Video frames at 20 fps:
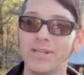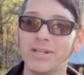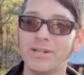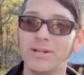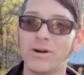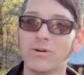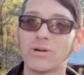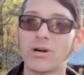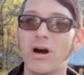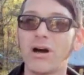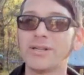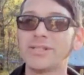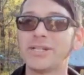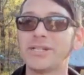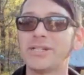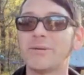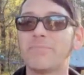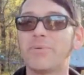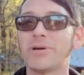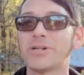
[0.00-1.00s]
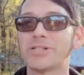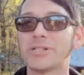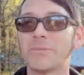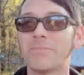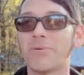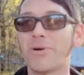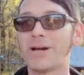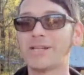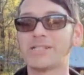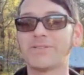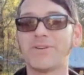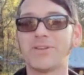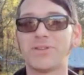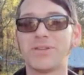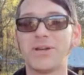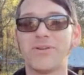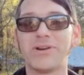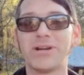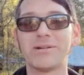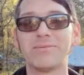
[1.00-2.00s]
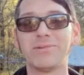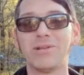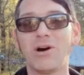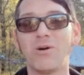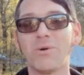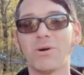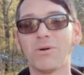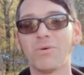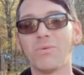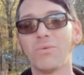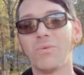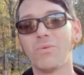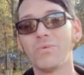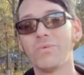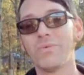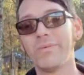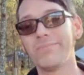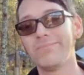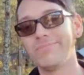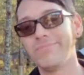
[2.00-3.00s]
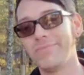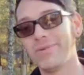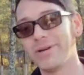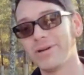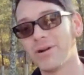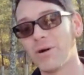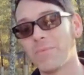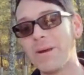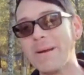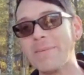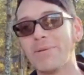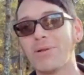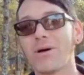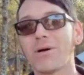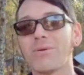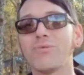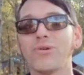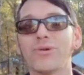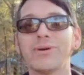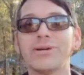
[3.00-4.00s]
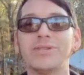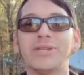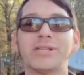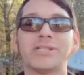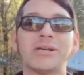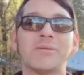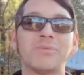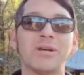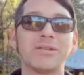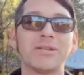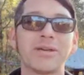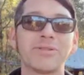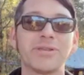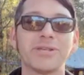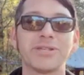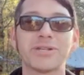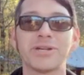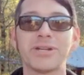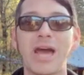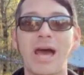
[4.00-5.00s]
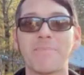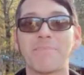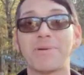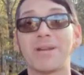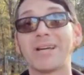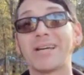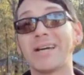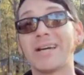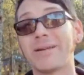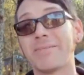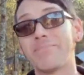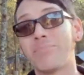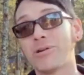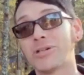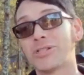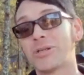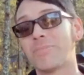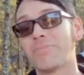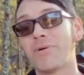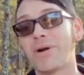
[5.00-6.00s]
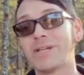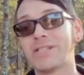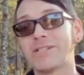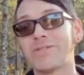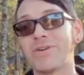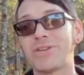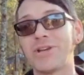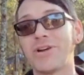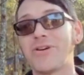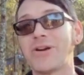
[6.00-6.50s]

causing to push the price of Ethereum lower. People are worried that something like this could happen again and push the price of Ethereum